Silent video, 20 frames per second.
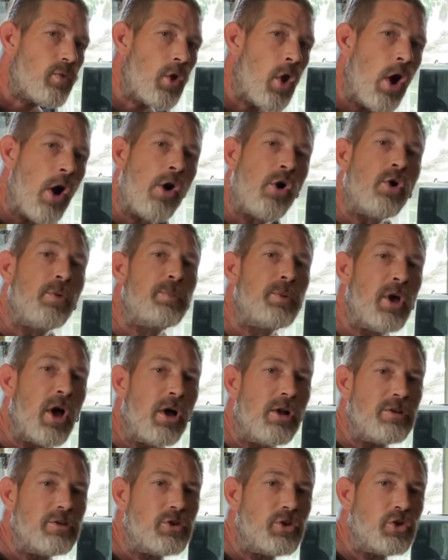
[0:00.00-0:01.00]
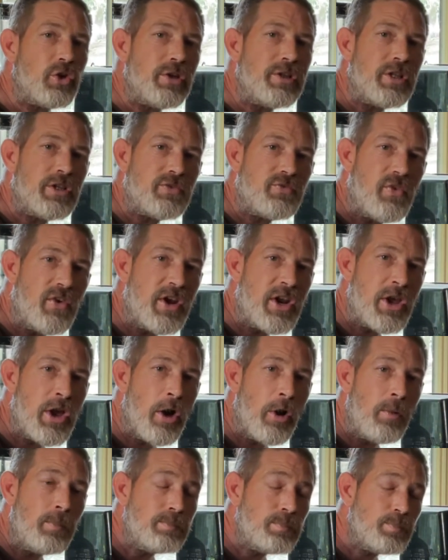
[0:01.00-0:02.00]
I hope y'all enjoyed this
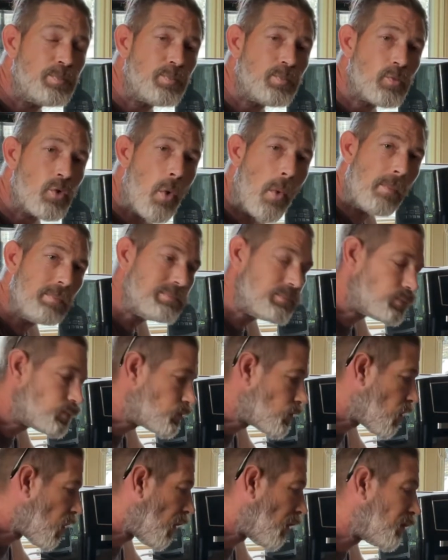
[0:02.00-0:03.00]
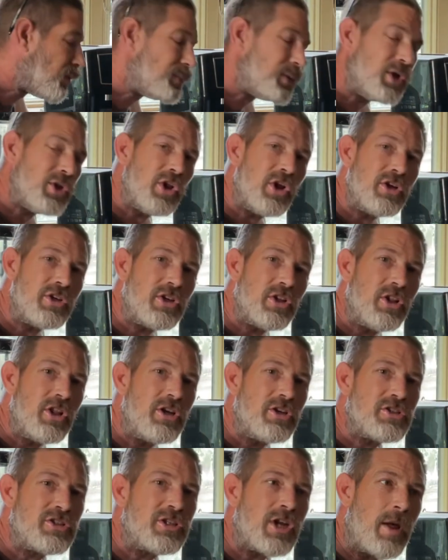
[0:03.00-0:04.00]
video. I hope you learned a
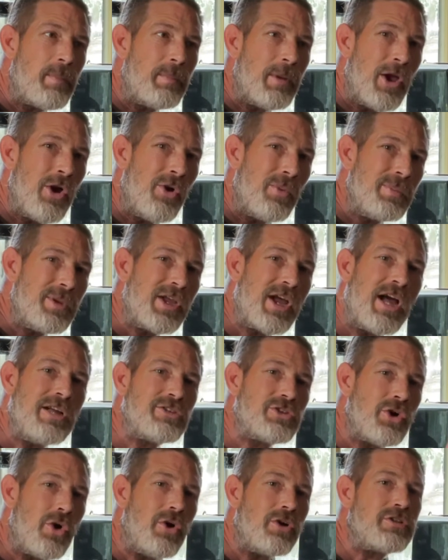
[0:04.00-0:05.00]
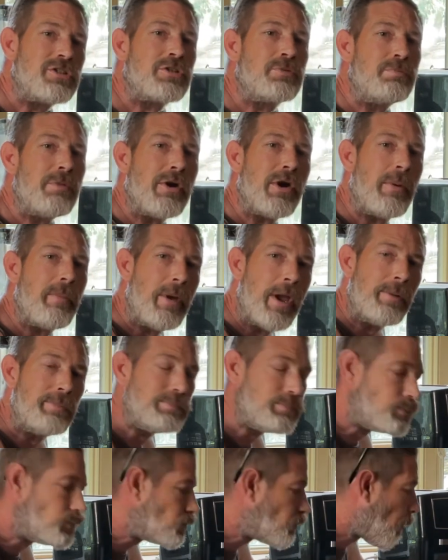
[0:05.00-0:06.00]
little something. I hope you guys go experiment
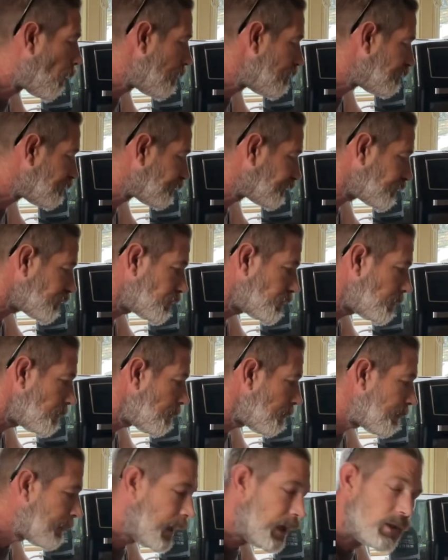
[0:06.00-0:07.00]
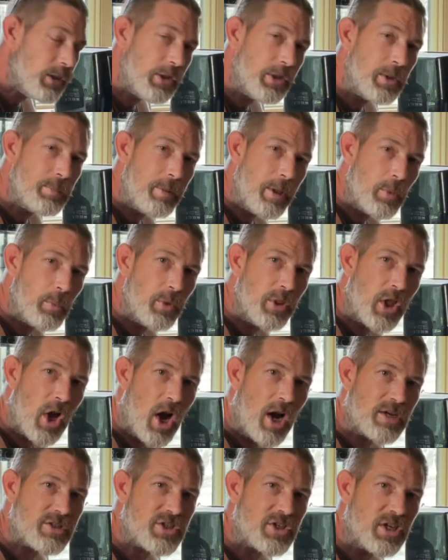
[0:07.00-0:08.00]
a little bit with
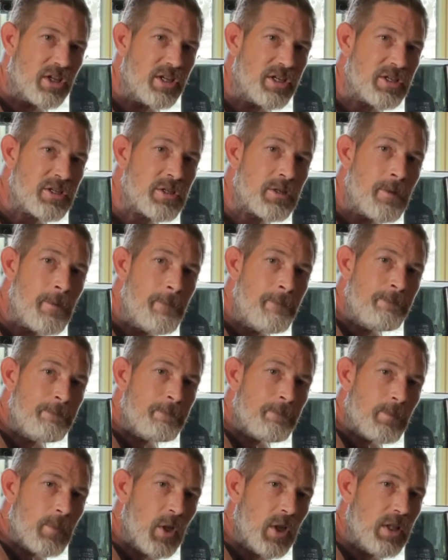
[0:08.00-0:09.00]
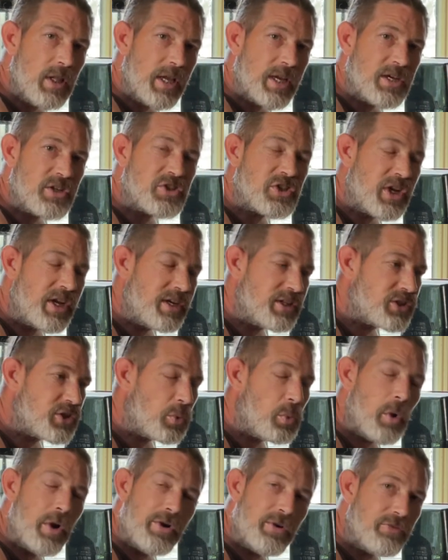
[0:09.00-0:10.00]
Oxalis. Like I said, it's a
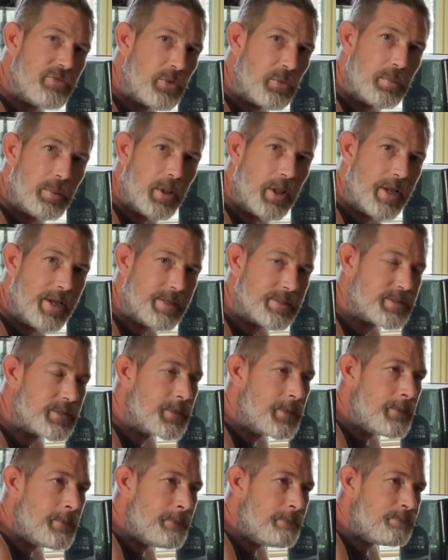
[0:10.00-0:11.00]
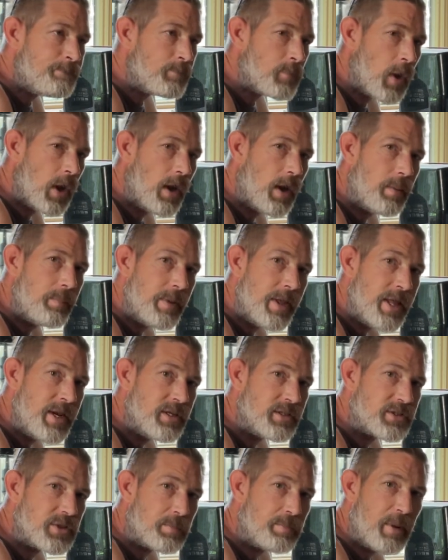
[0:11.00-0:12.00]
wonderful plant, and
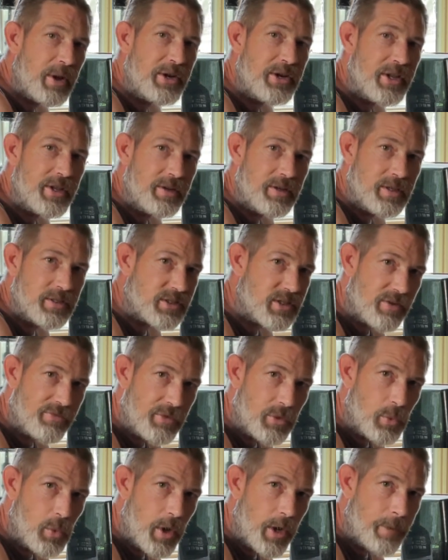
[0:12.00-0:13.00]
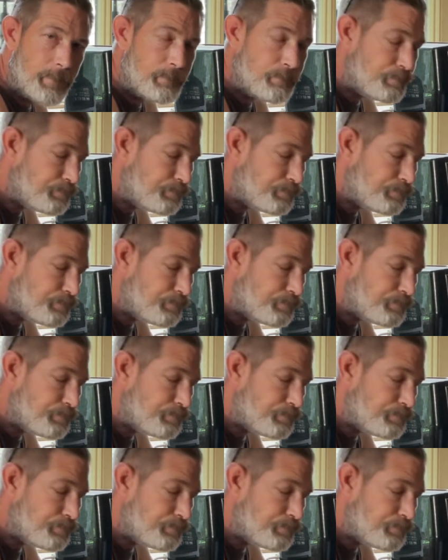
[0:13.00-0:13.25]
it's abundant. It's everywhere.